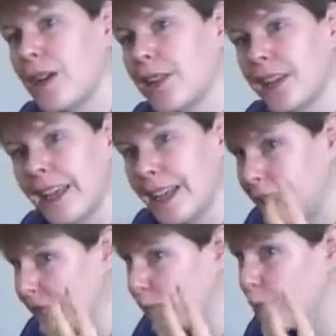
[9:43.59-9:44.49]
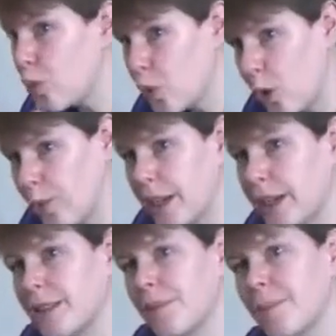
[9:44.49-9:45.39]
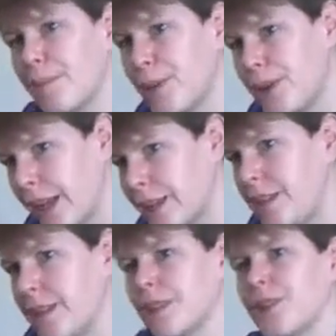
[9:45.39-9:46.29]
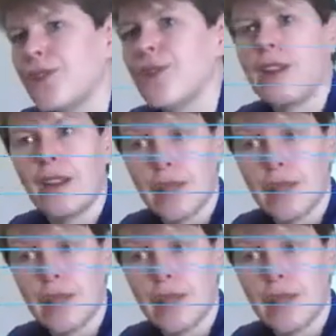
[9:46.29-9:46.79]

then it gets even more complicated, but that's another story, and I'll